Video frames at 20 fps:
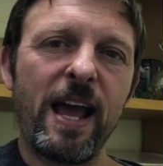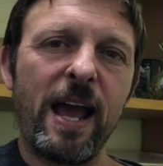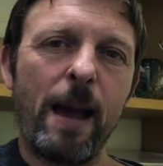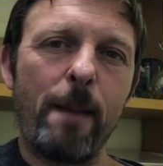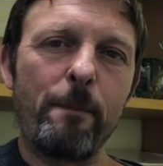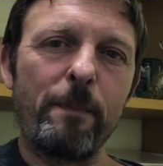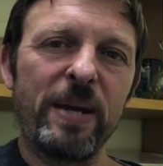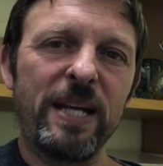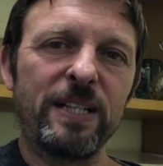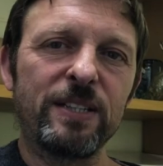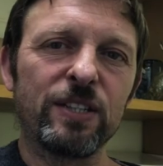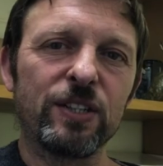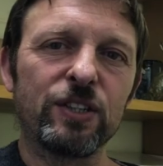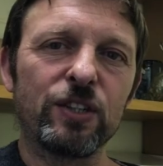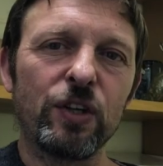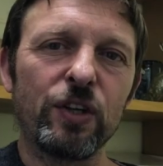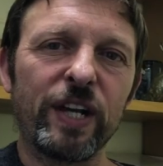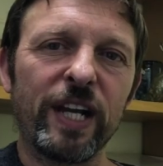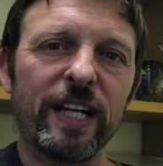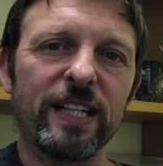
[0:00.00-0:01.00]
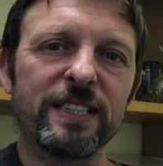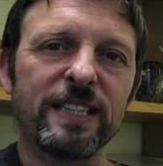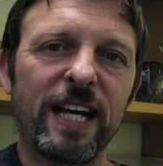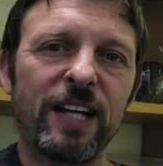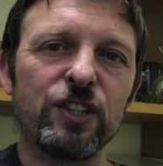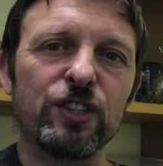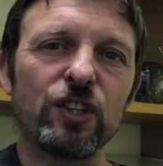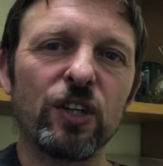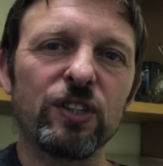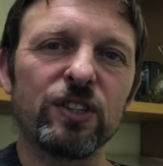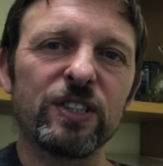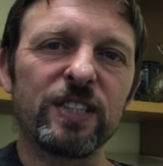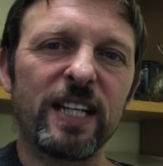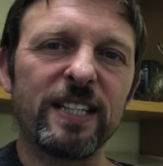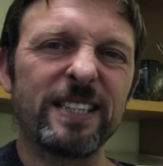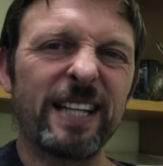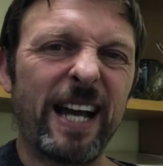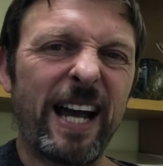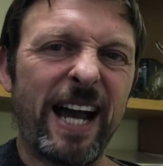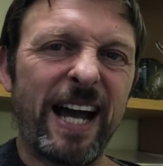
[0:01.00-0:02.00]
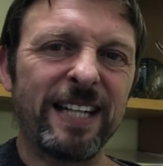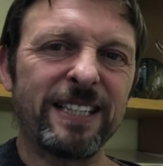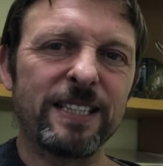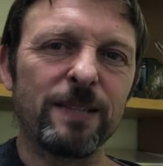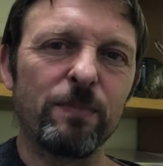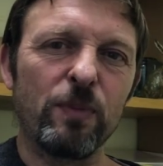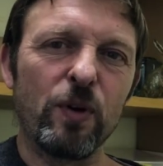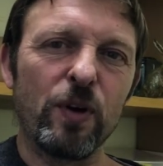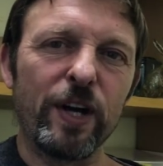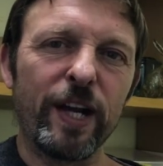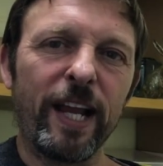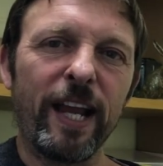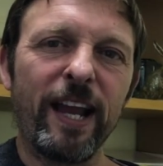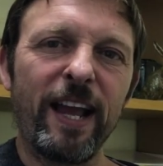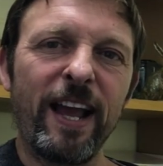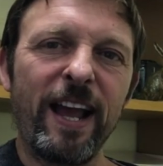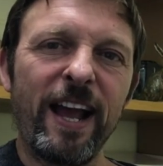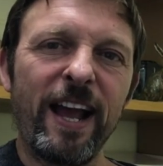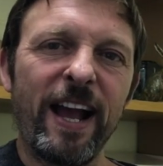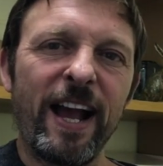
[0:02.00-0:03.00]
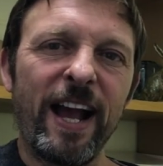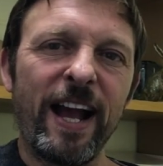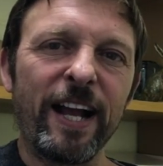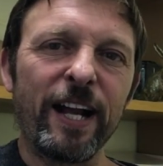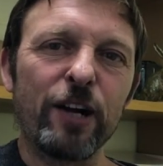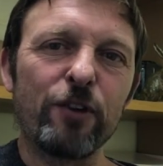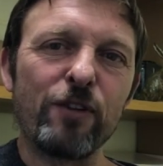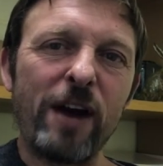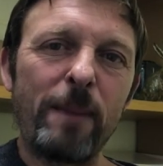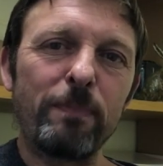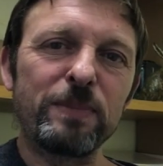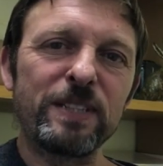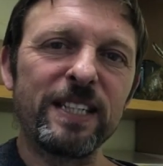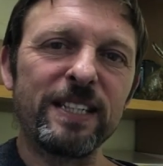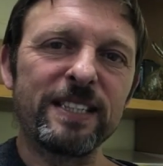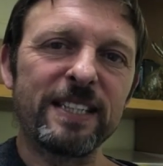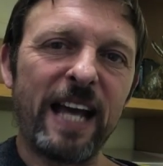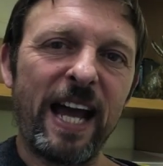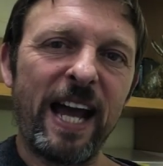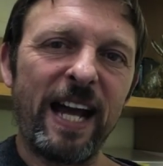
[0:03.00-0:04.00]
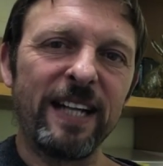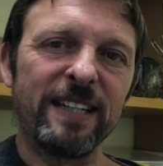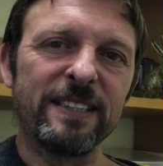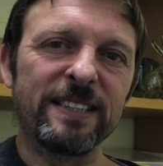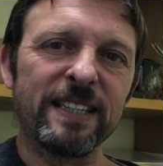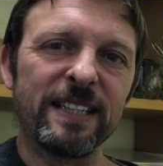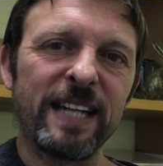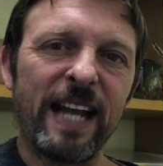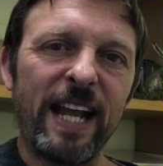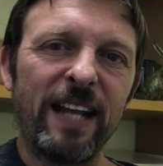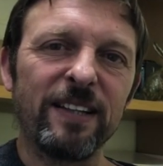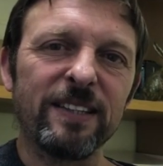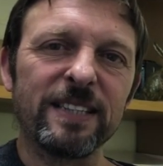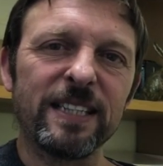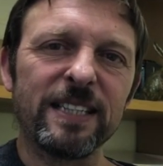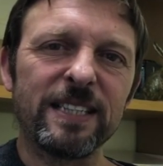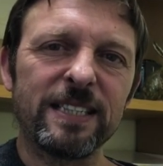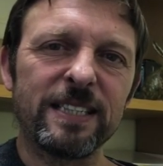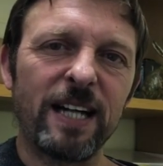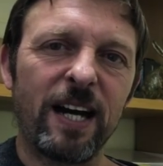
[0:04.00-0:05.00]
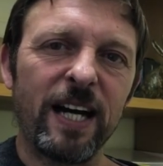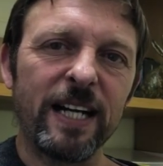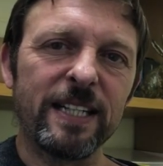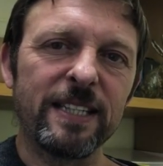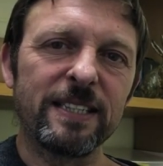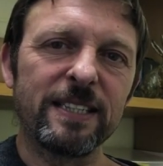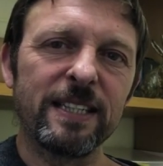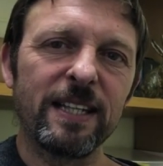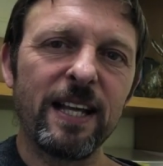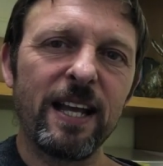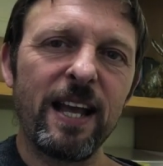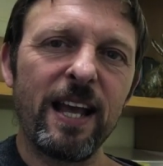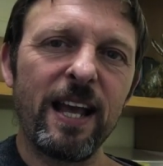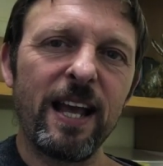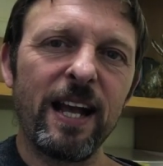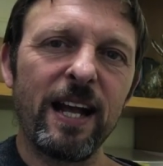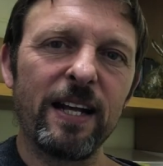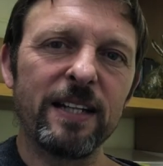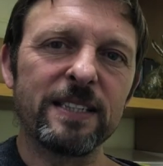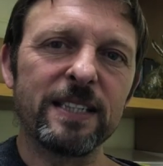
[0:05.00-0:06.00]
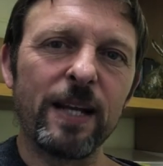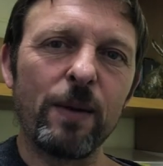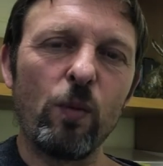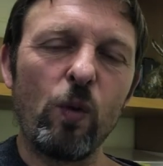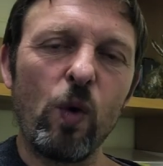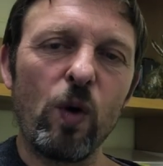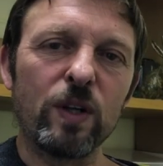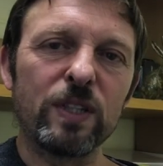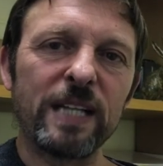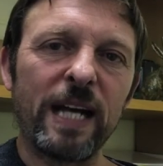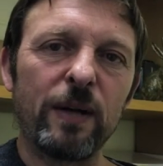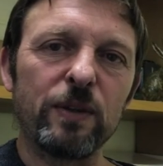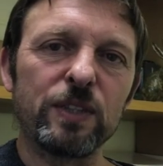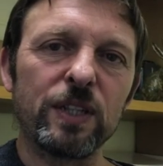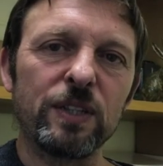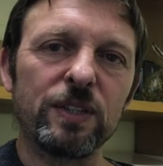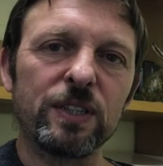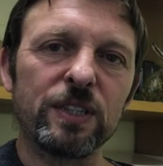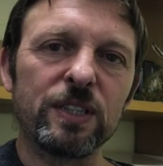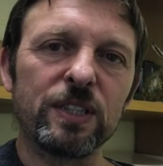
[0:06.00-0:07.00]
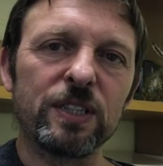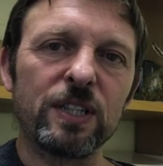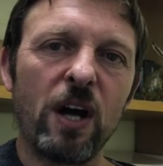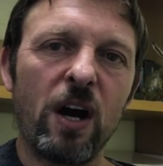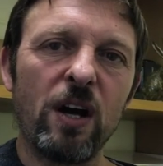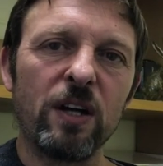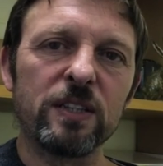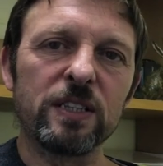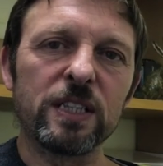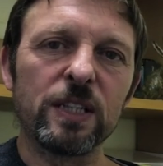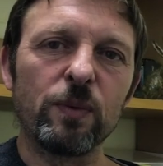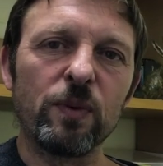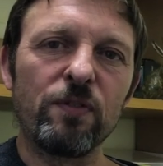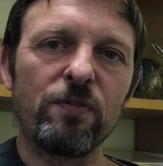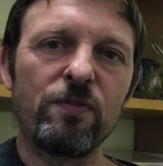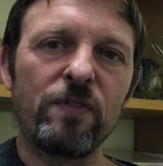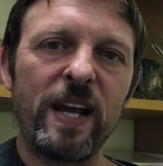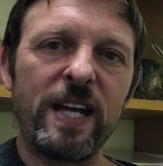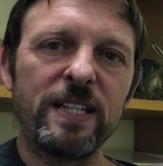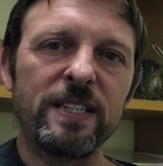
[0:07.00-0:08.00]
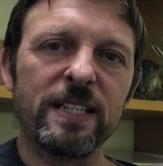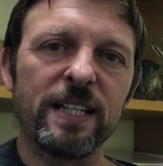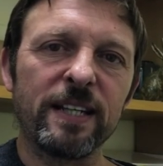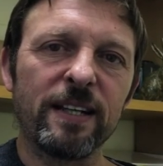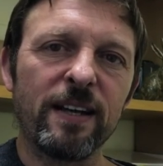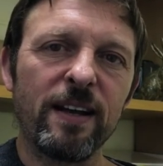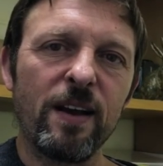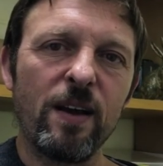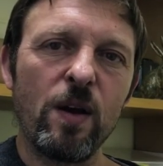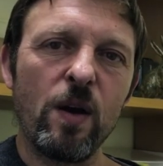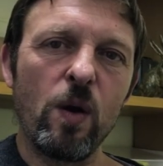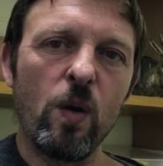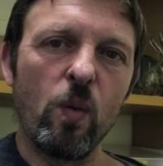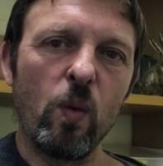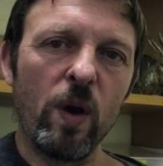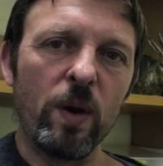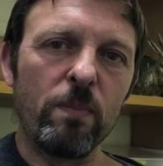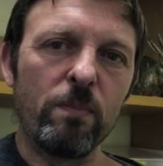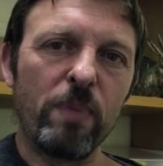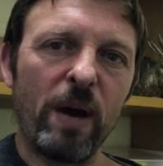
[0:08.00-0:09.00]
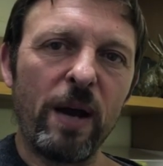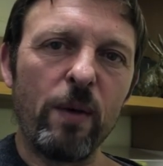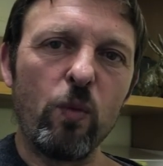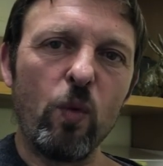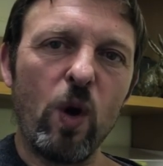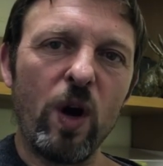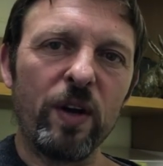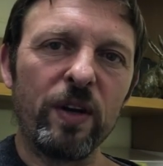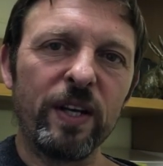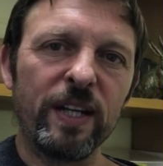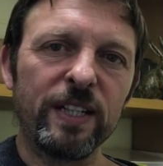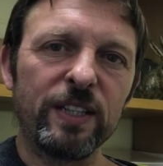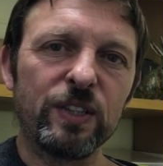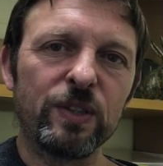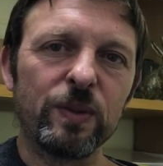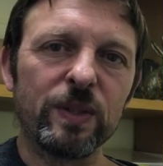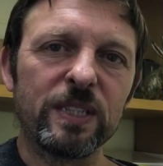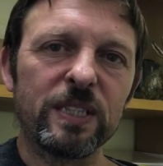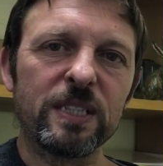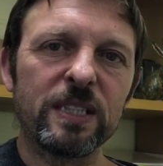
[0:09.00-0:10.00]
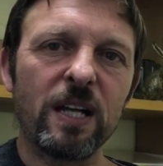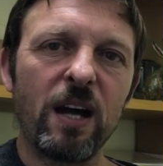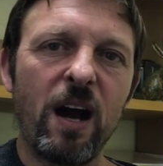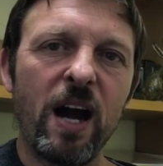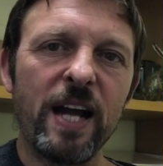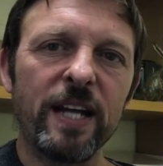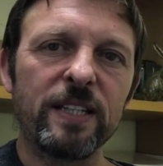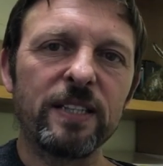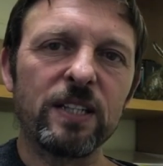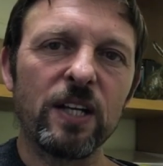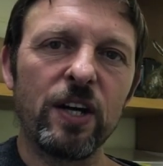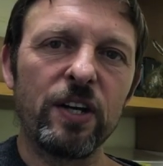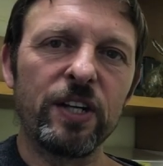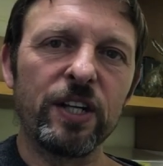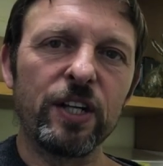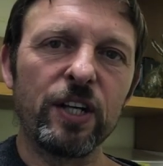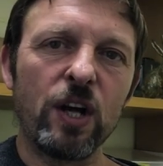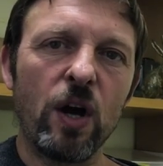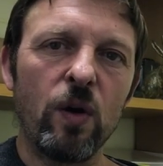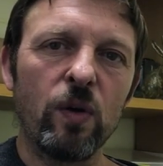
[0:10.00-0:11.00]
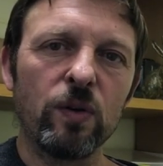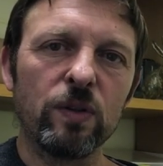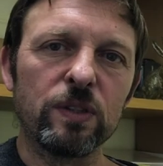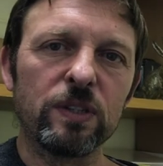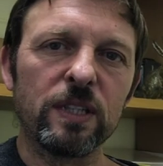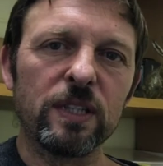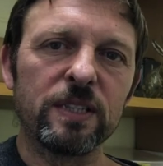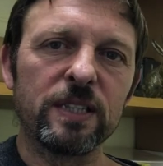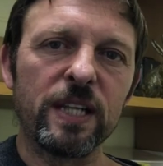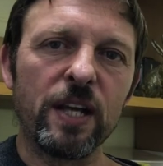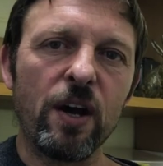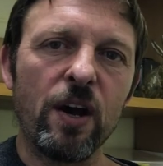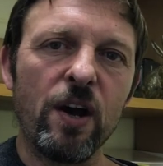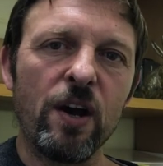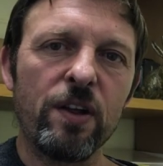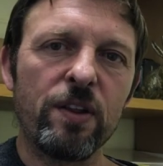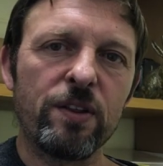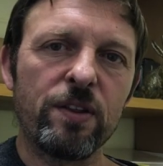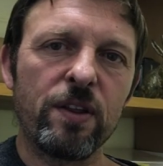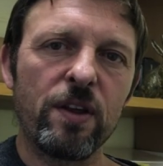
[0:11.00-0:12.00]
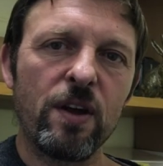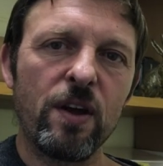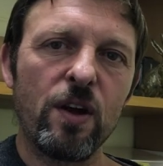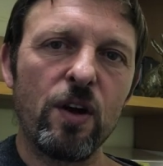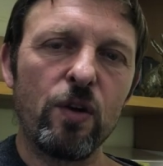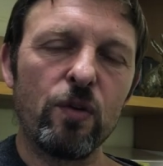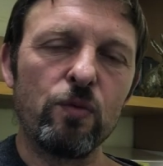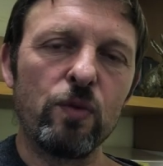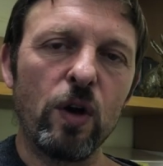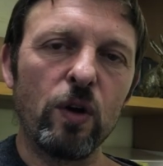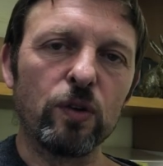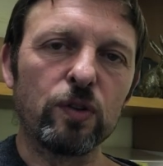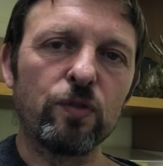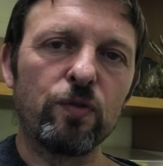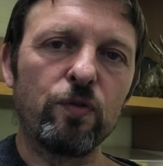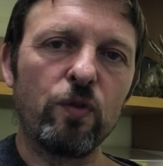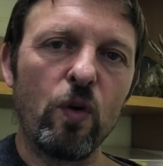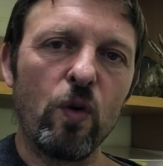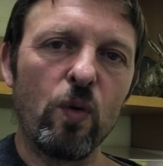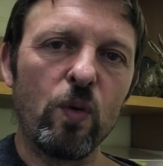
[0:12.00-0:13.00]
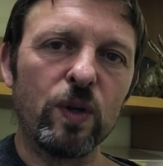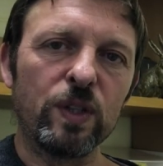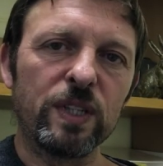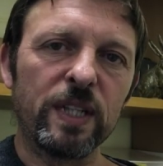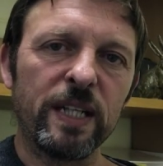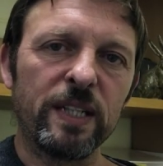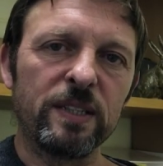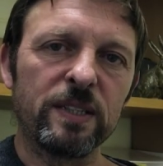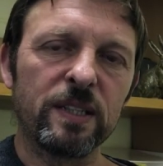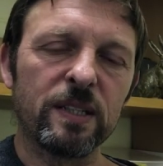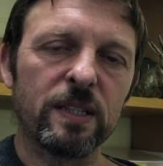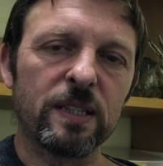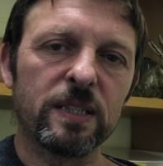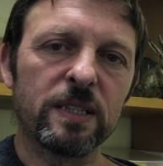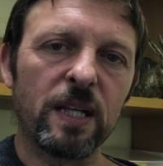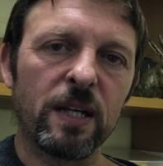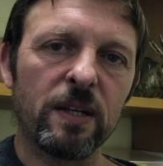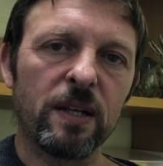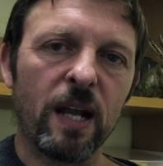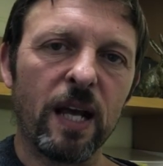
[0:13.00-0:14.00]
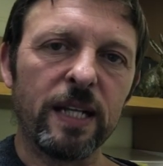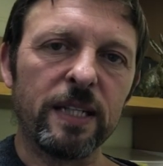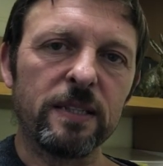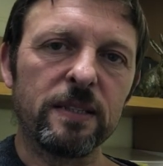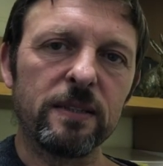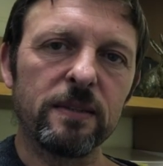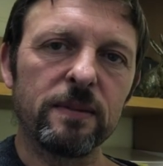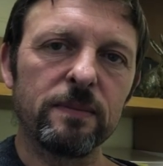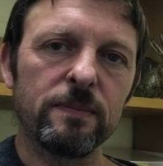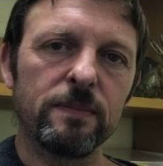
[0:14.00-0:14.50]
And Peter took it, and John said, "Attaboy," and grabbed his hand and held it tight as they walked out under stars that were fading one by one into a sky turning gold as the earth rolled forward into the sunlight.